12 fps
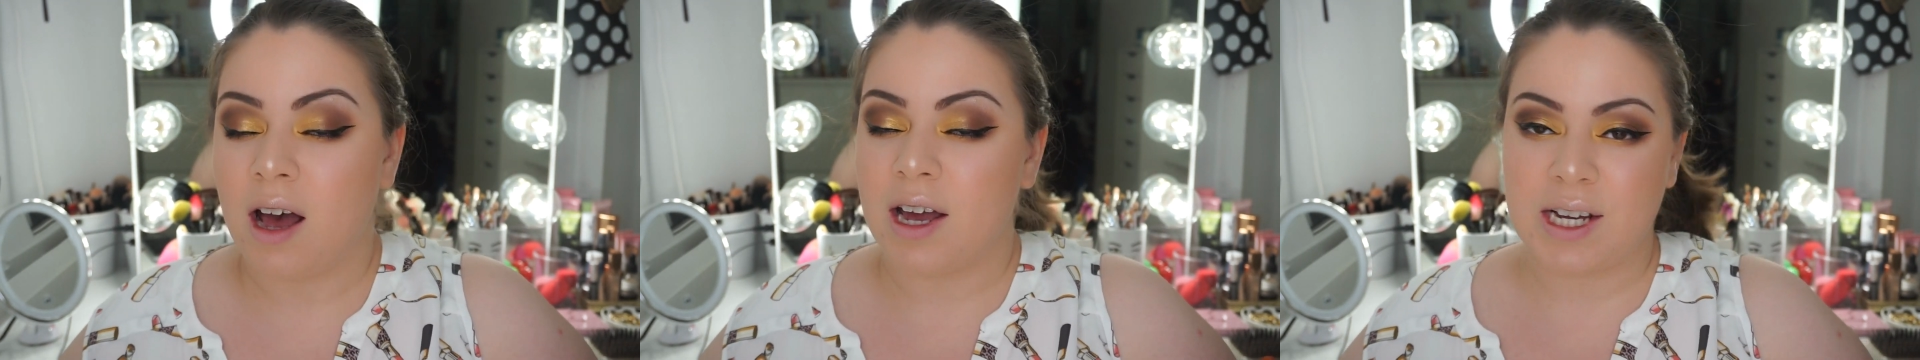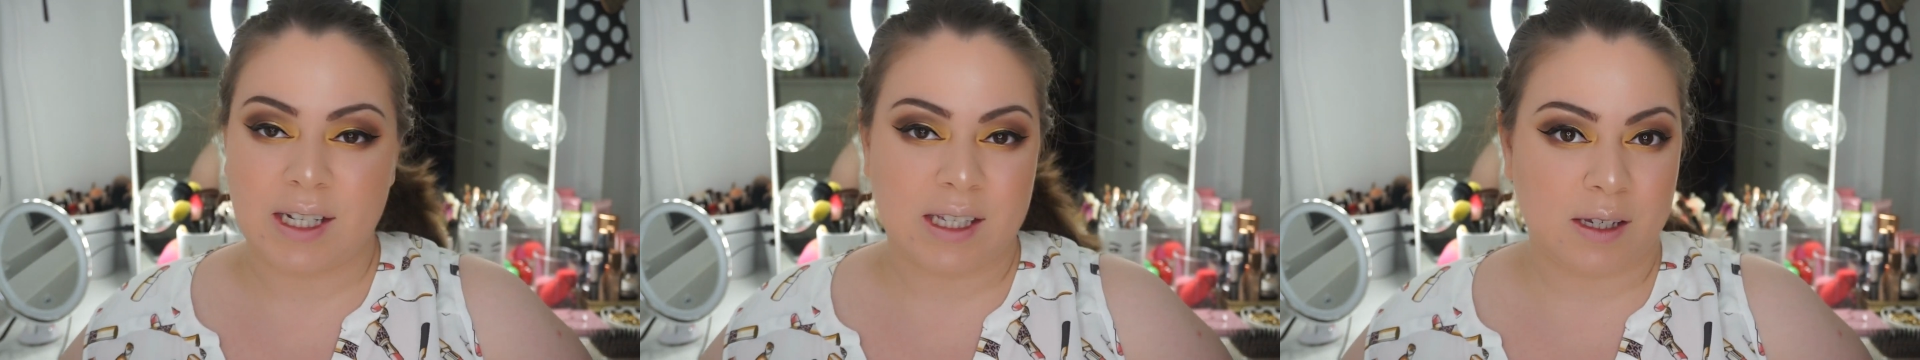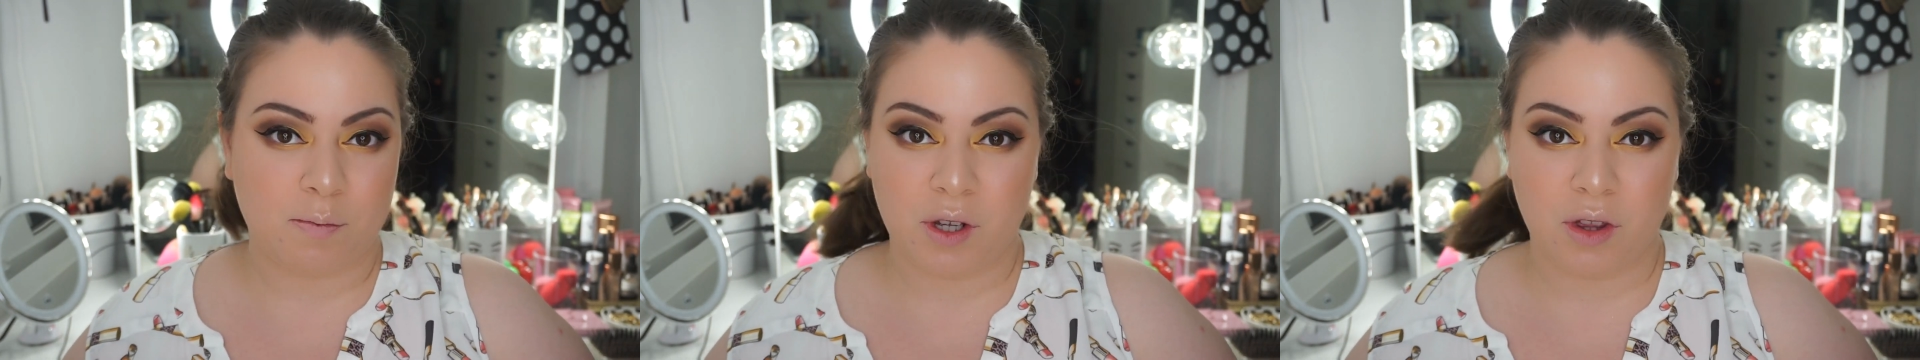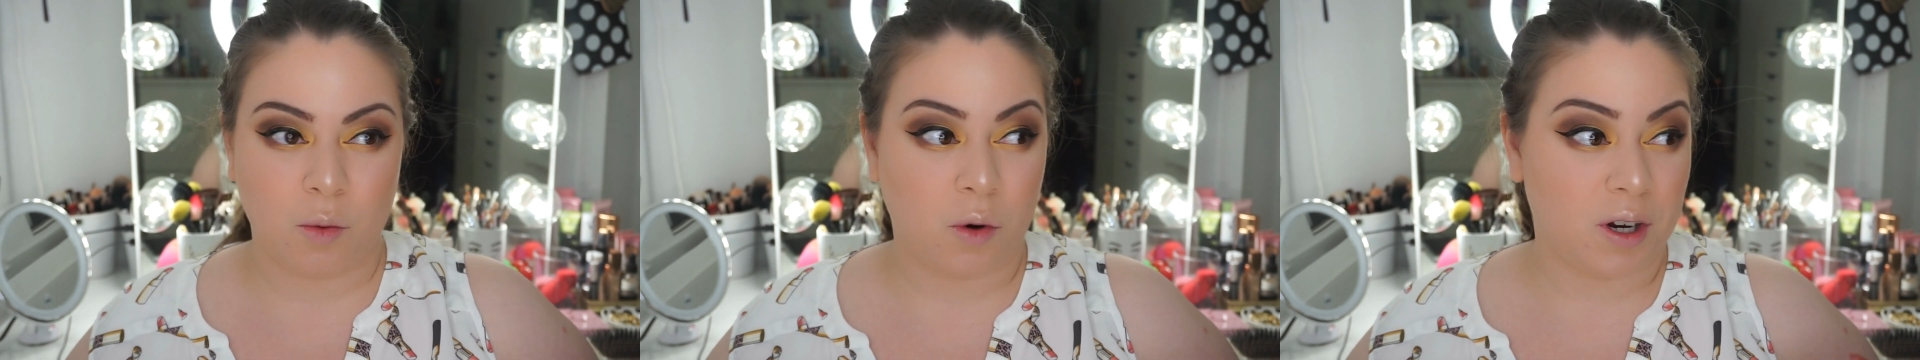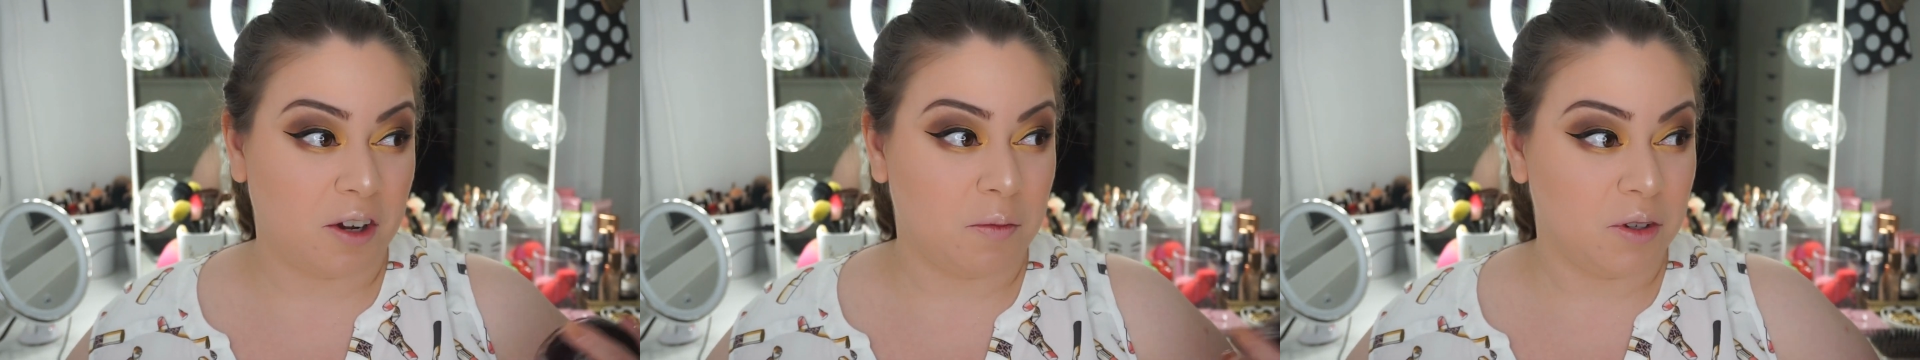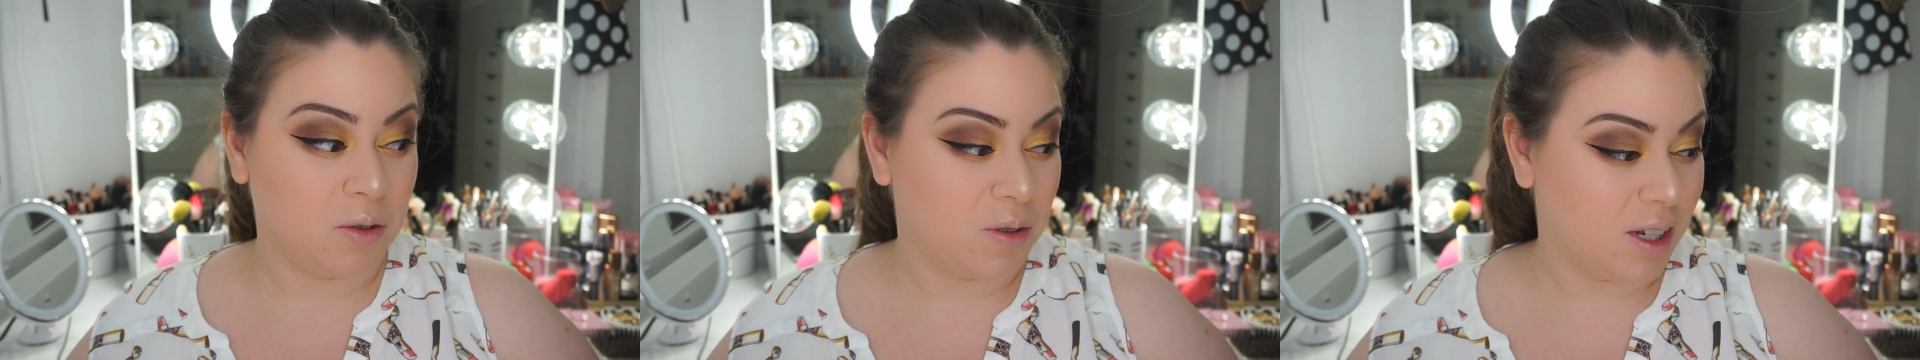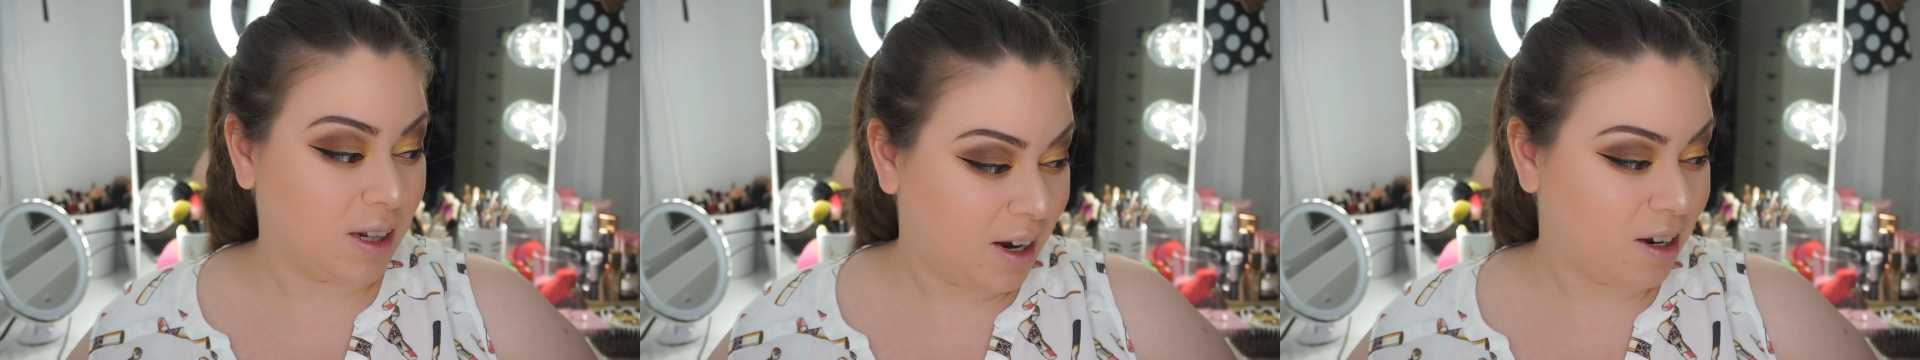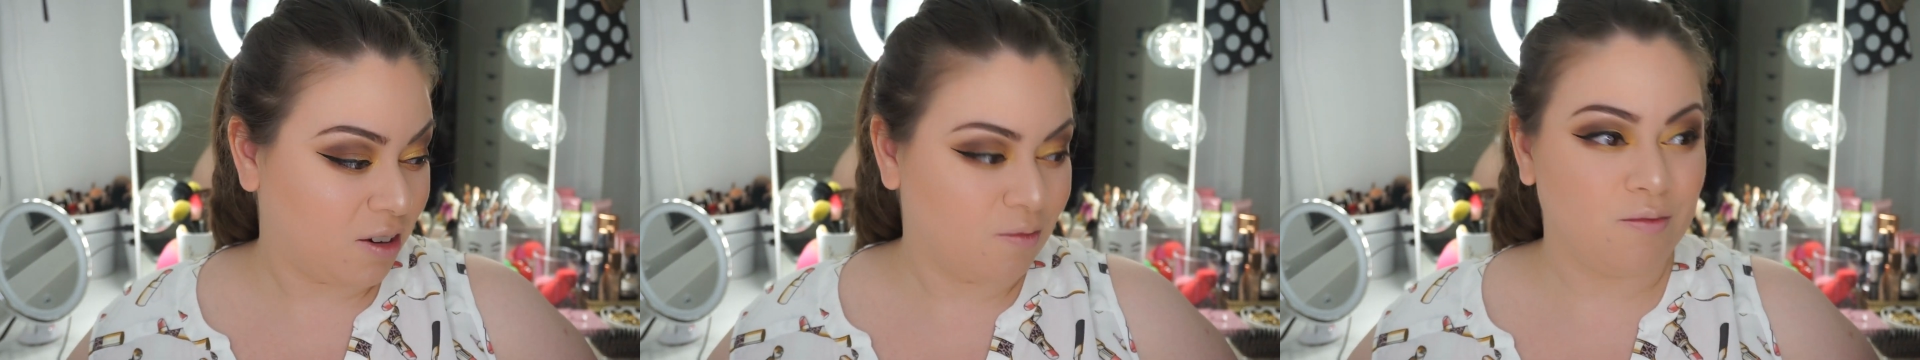it's been the one I've been using
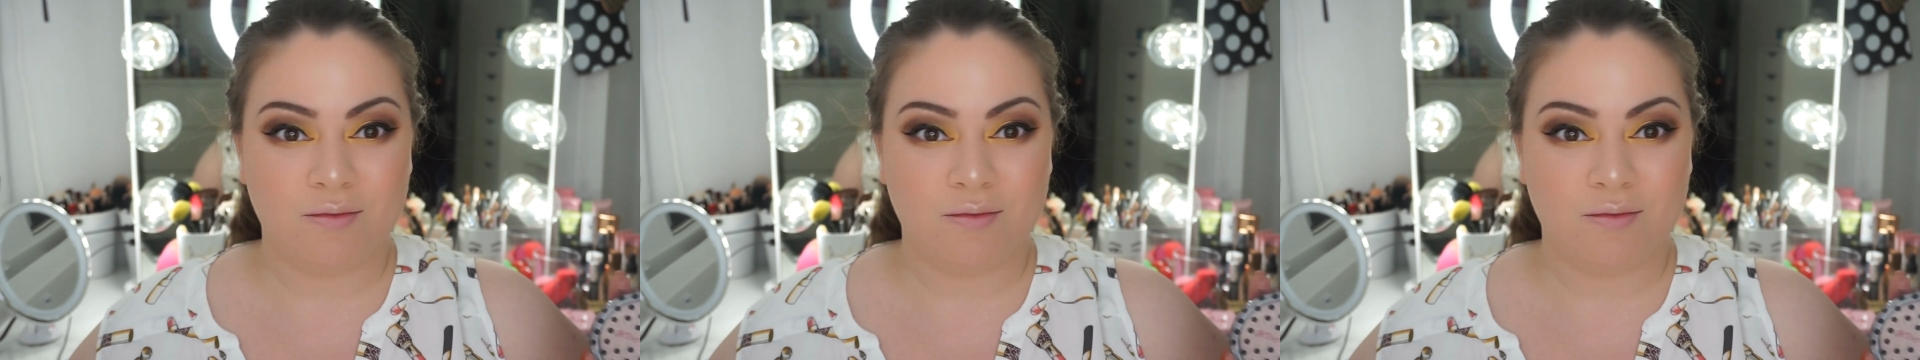like